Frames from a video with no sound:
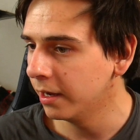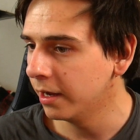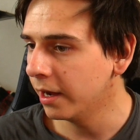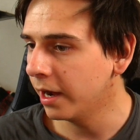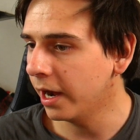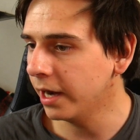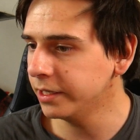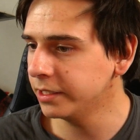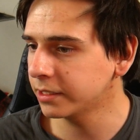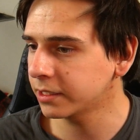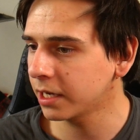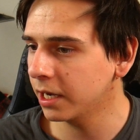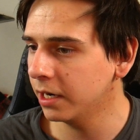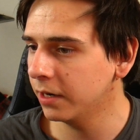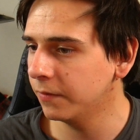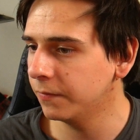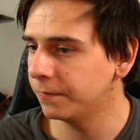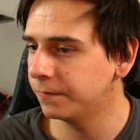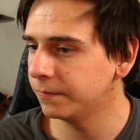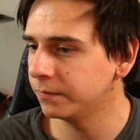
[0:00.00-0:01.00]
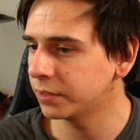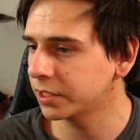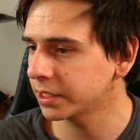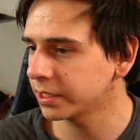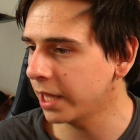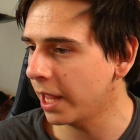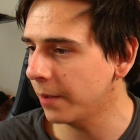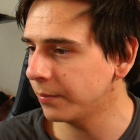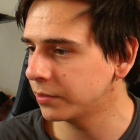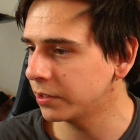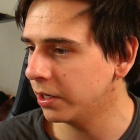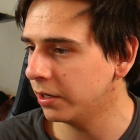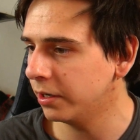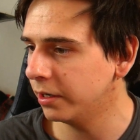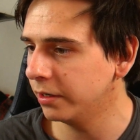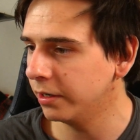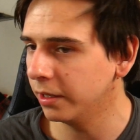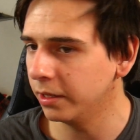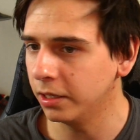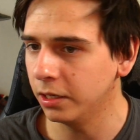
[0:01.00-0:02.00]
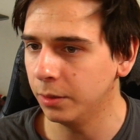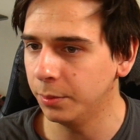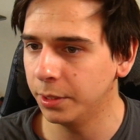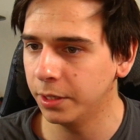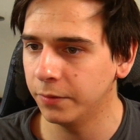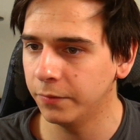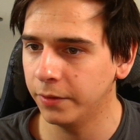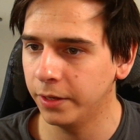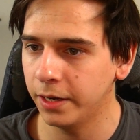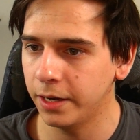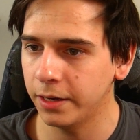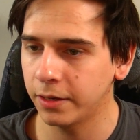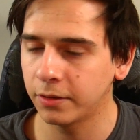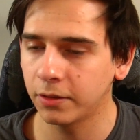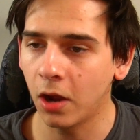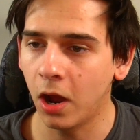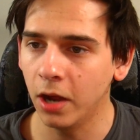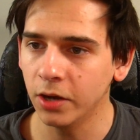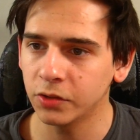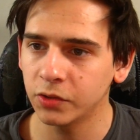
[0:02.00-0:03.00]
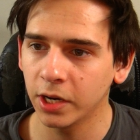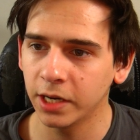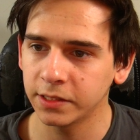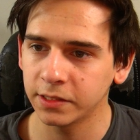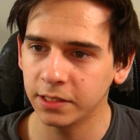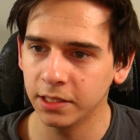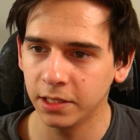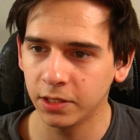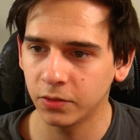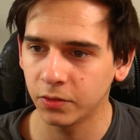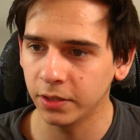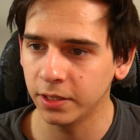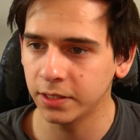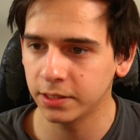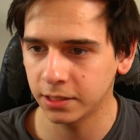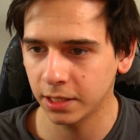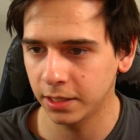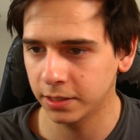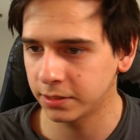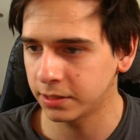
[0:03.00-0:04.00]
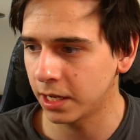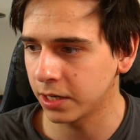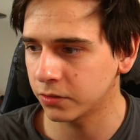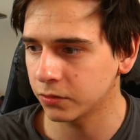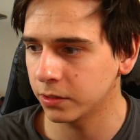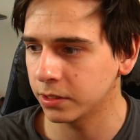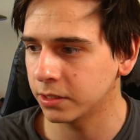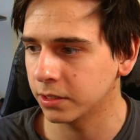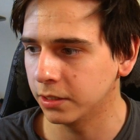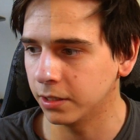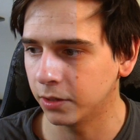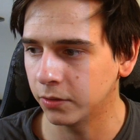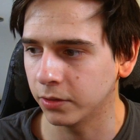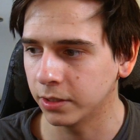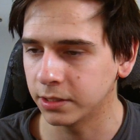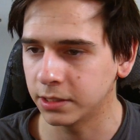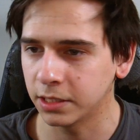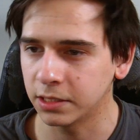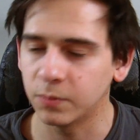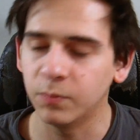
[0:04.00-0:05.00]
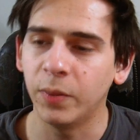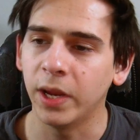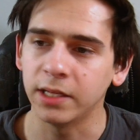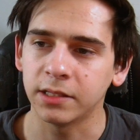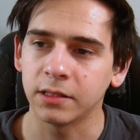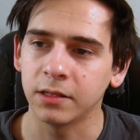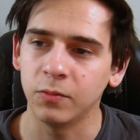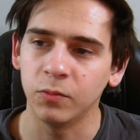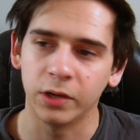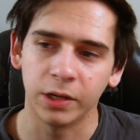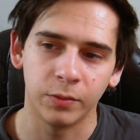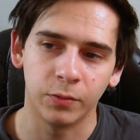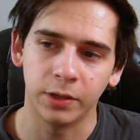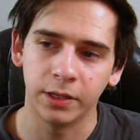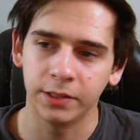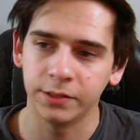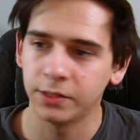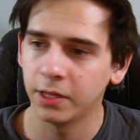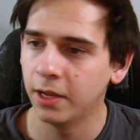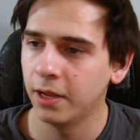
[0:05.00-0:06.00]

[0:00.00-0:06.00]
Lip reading: I just kind of slapped on a little bit of a contrast increase and a saturation increase. That's basically what it was.